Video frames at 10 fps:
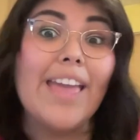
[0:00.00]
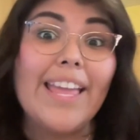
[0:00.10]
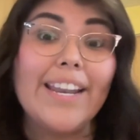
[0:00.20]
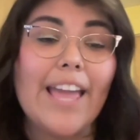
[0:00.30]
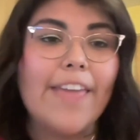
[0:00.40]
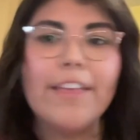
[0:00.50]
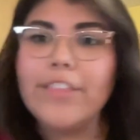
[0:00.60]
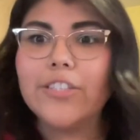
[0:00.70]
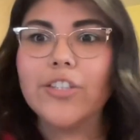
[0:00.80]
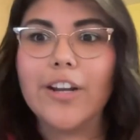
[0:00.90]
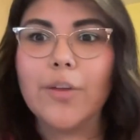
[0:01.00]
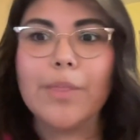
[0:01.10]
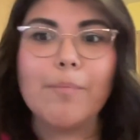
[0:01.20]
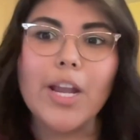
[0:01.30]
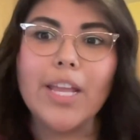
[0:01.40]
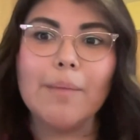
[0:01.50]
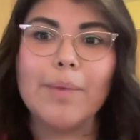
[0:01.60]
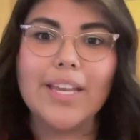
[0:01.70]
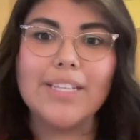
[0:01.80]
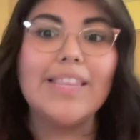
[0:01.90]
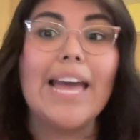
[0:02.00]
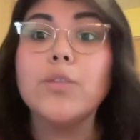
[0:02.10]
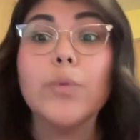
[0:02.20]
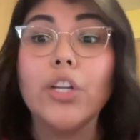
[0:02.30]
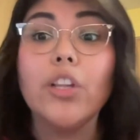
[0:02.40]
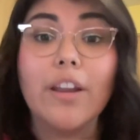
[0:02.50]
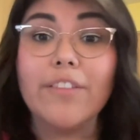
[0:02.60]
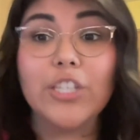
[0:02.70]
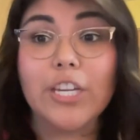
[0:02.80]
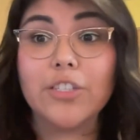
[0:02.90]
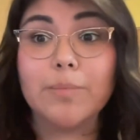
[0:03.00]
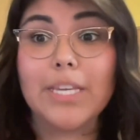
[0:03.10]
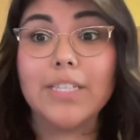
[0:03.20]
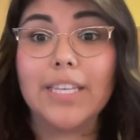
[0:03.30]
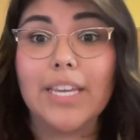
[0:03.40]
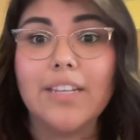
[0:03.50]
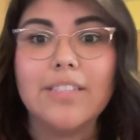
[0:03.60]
And I think they started with marketing because that's where a lot of the change is being seen,